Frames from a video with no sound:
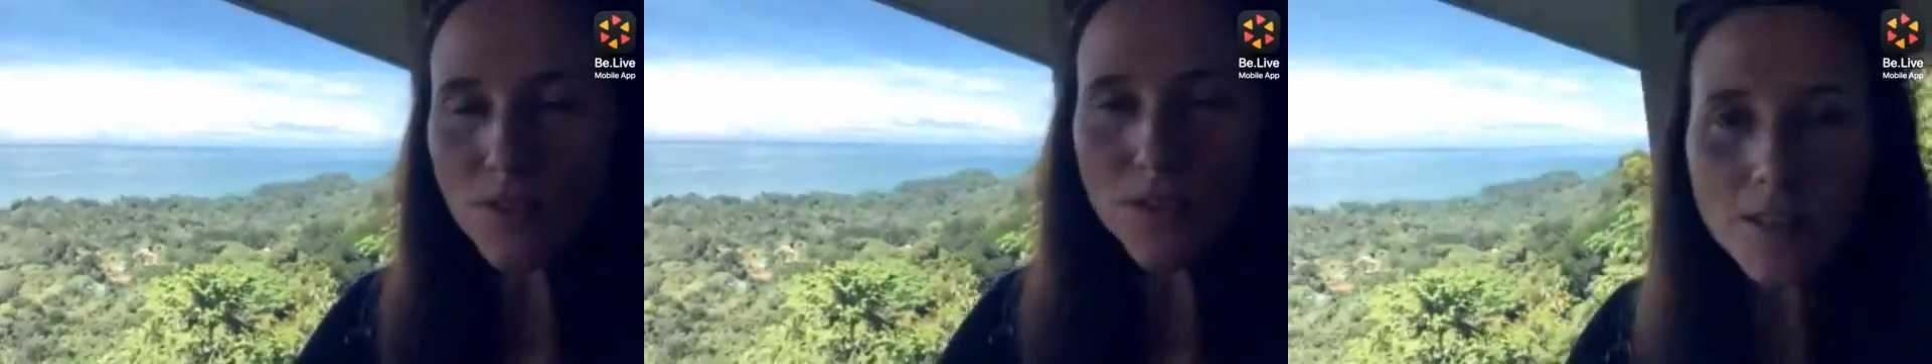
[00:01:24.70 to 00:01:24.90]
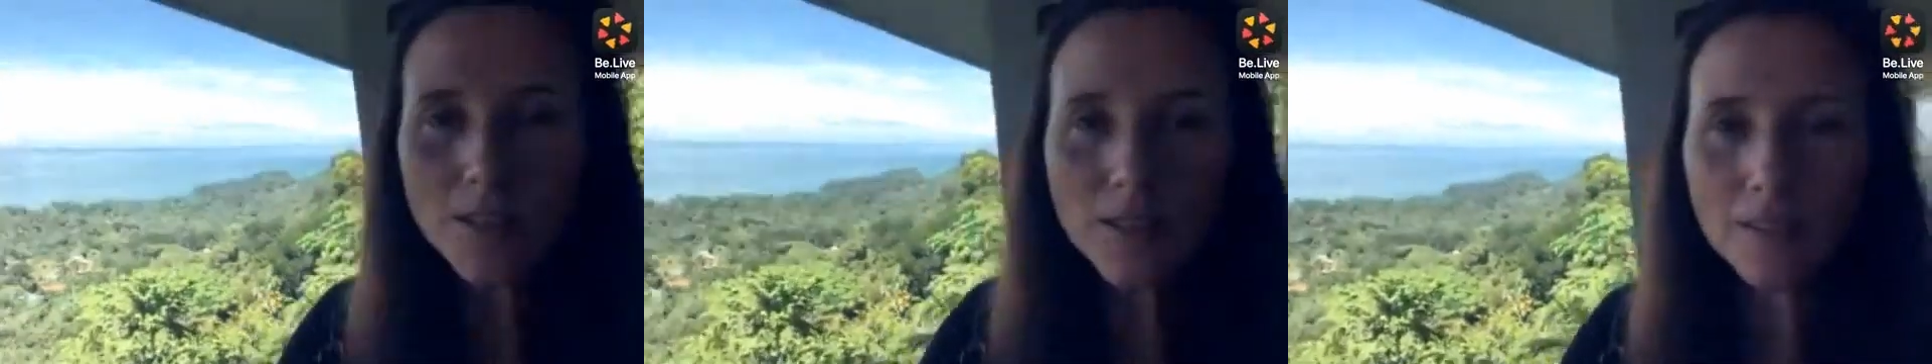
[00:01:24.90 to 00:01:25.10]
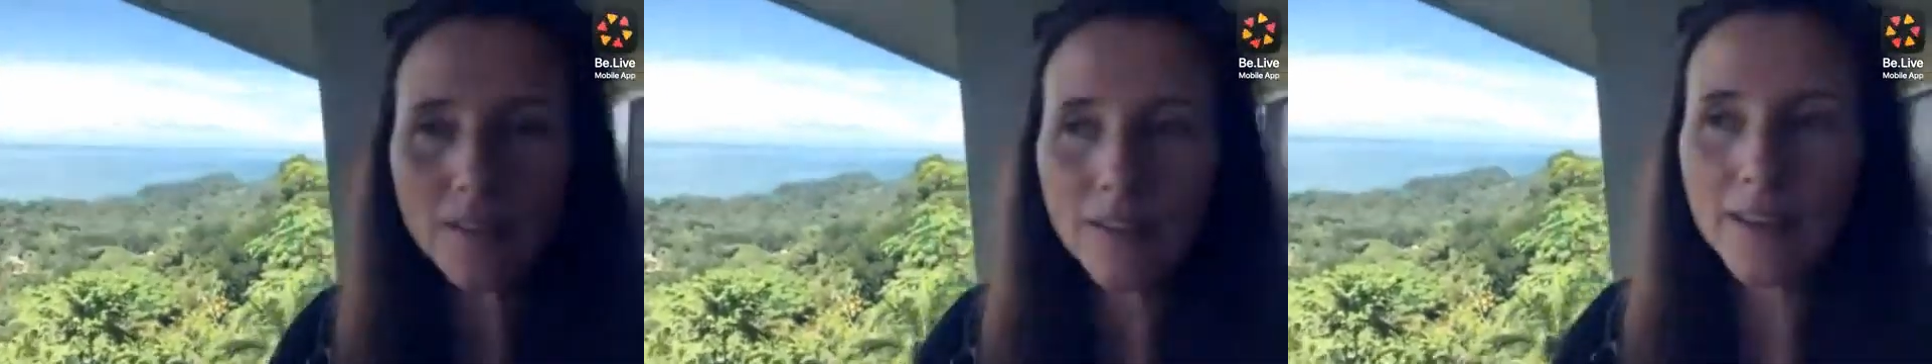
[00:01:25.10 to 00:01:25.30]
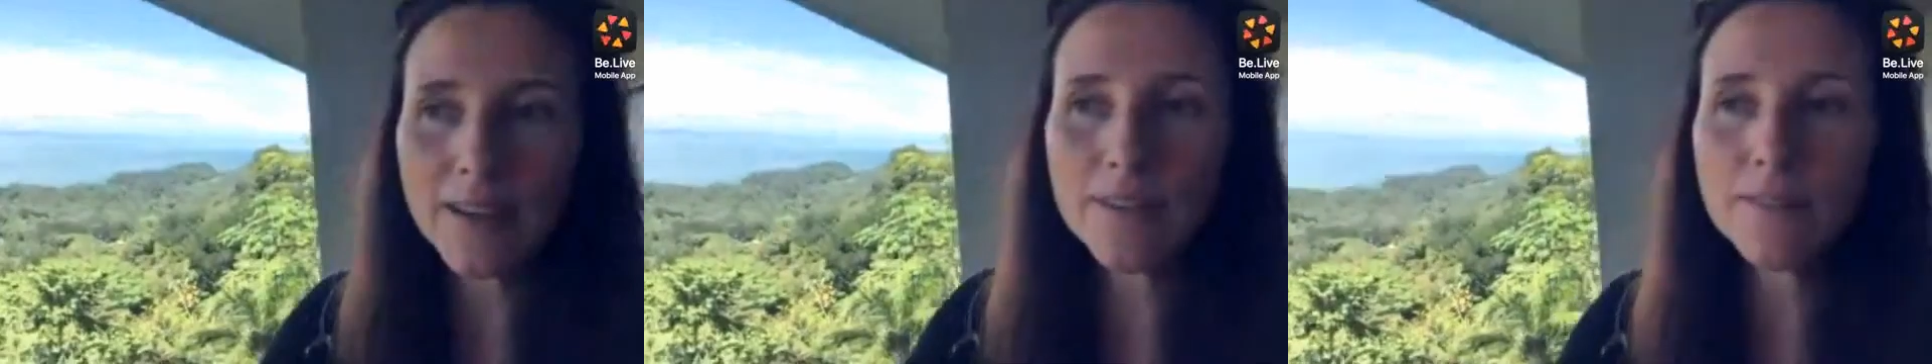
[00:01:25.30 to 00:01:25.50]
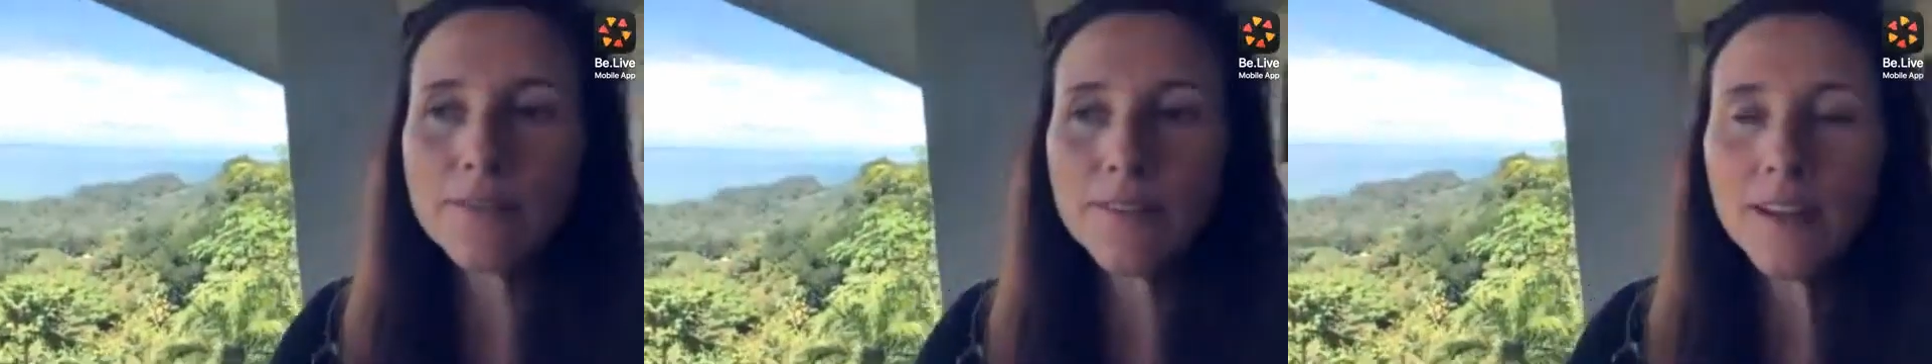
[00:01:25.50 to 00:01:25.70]
starting to
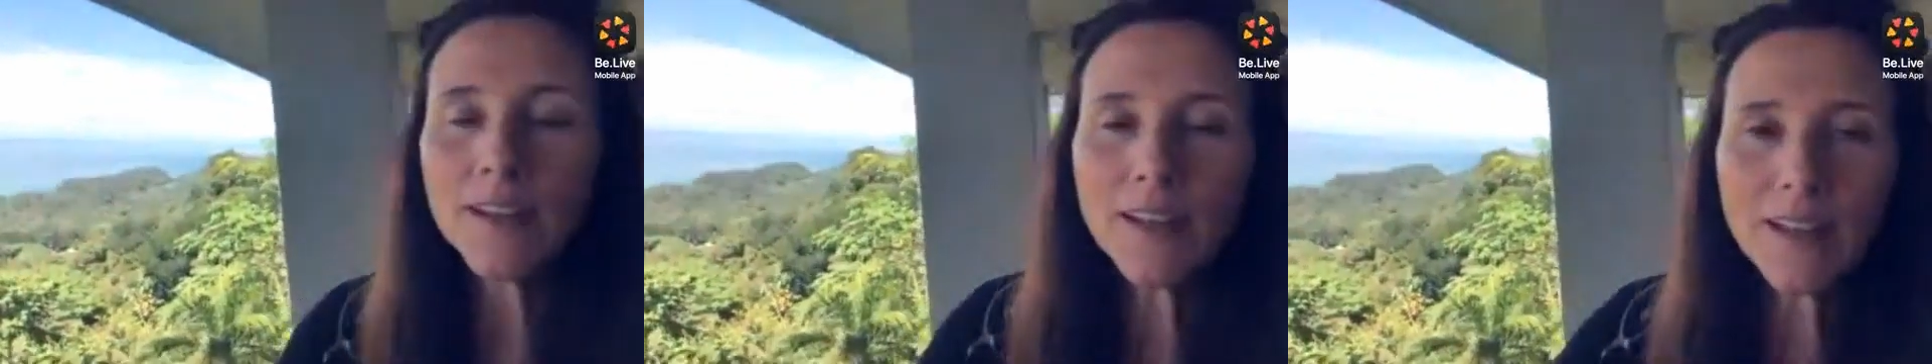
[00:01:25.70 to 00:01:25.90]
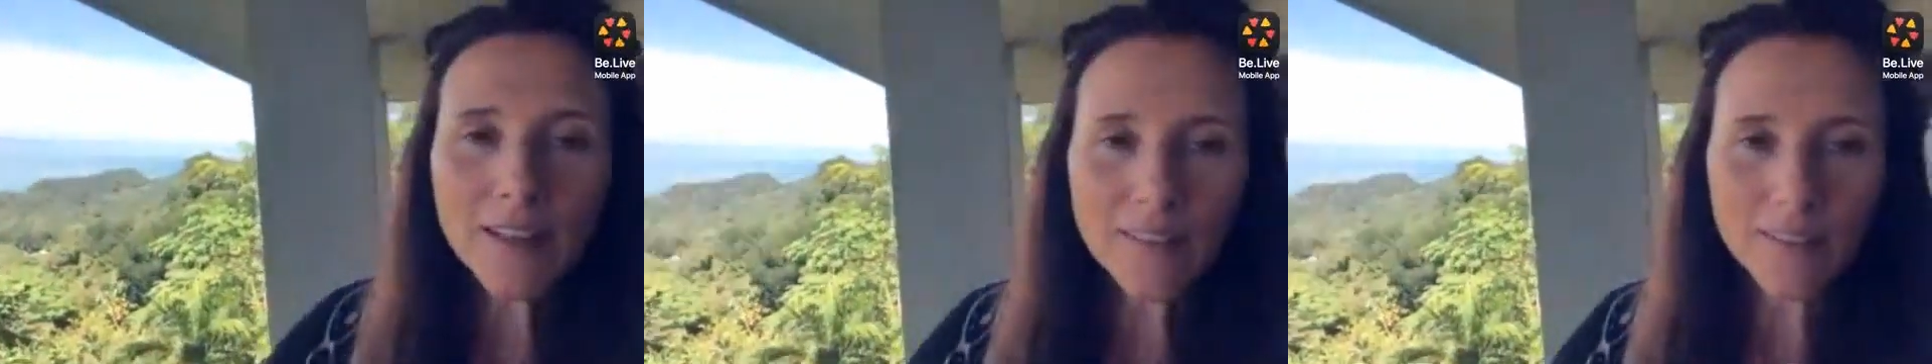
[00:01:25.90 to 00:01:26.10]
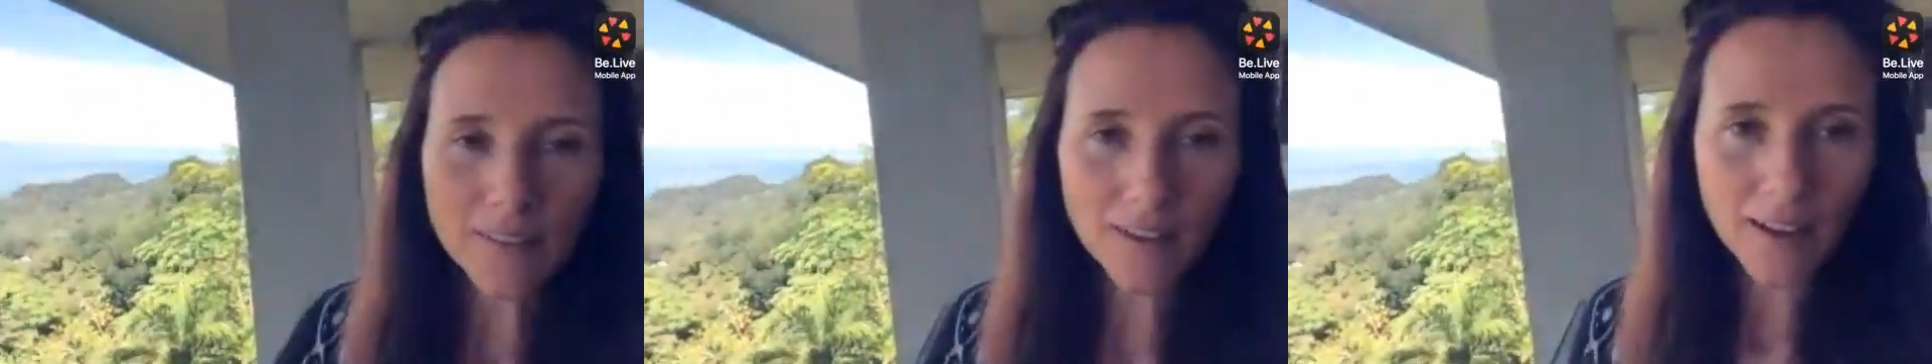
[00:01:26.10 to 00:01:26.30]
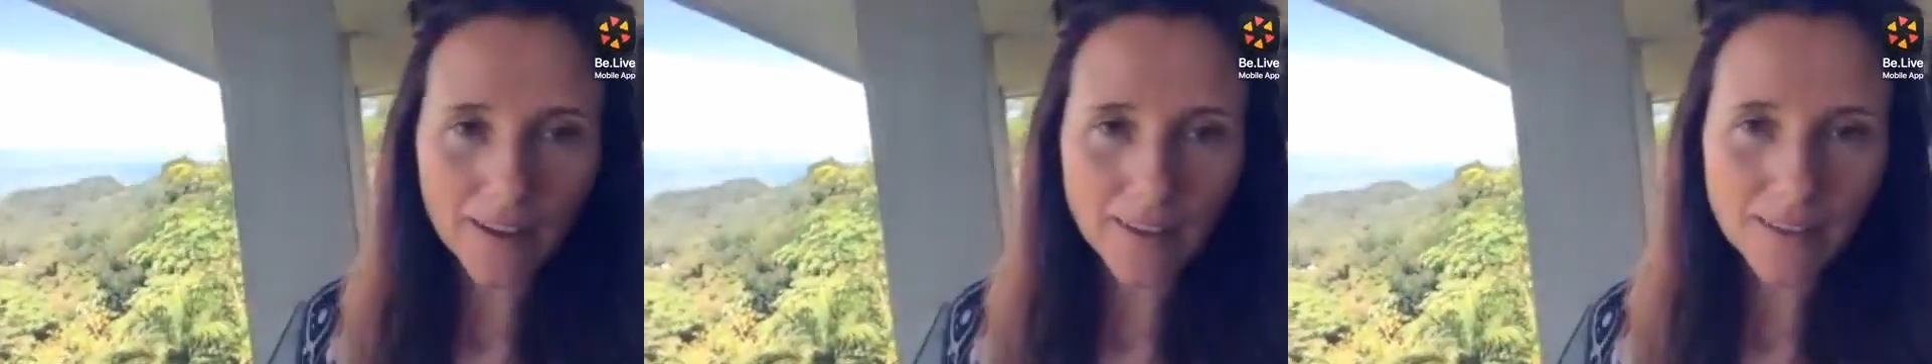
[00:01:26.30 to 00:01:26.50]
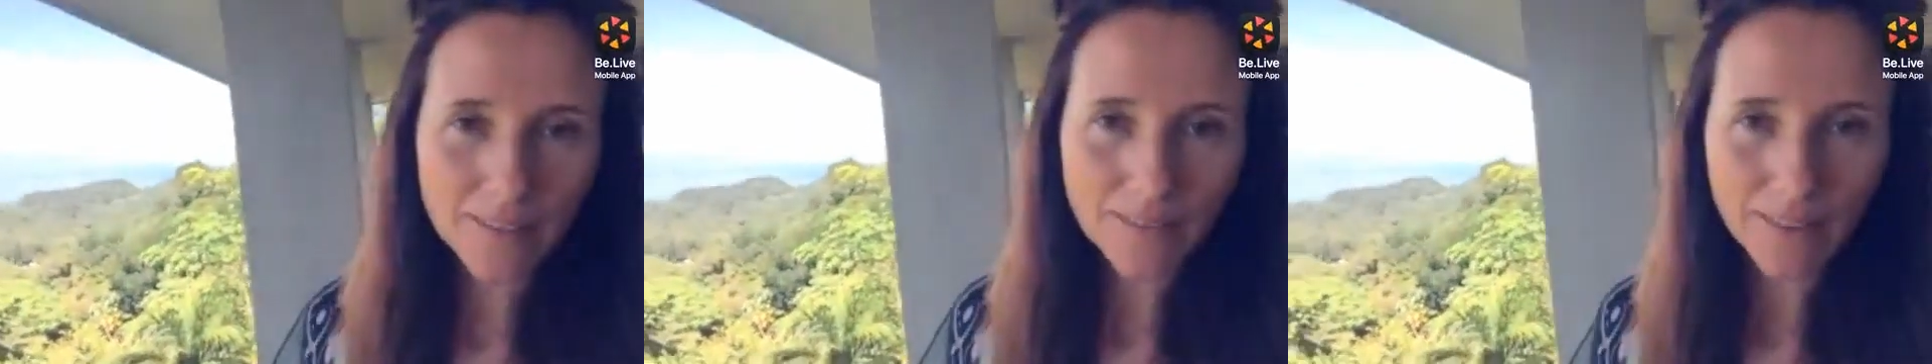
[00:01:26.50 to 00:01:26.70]
live the
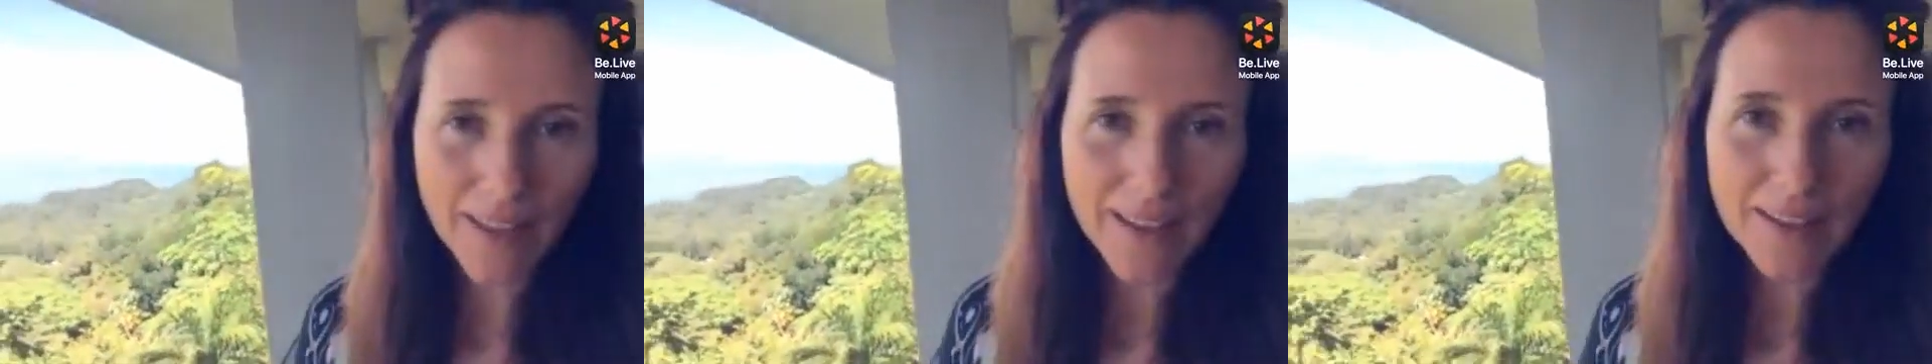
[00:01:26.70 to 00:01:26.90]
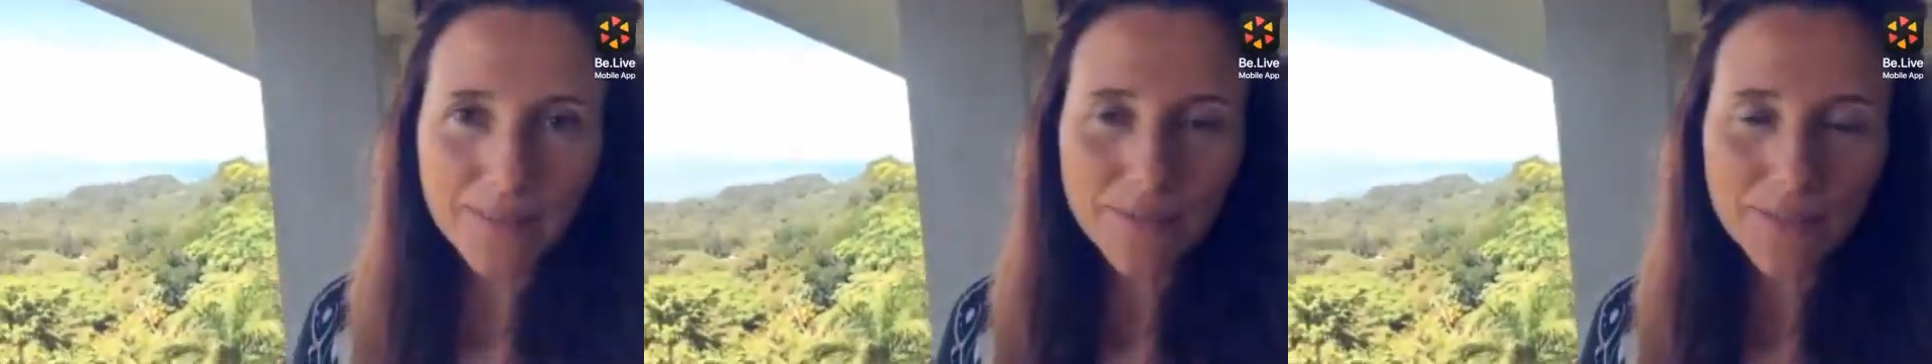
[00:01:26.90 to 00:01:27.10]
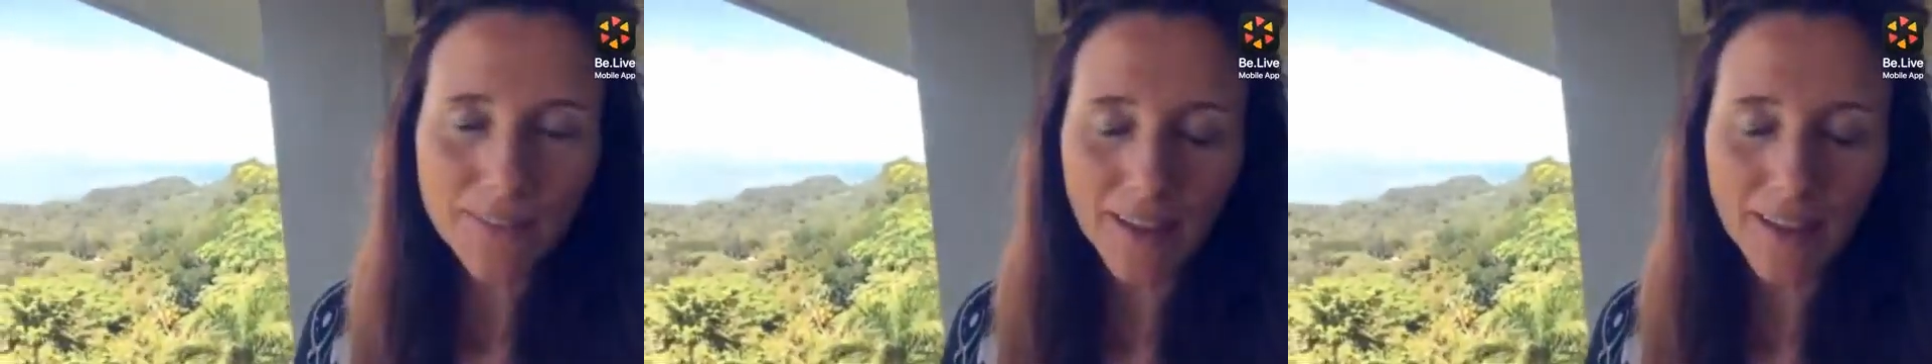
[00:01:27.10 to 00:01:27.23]
kind of life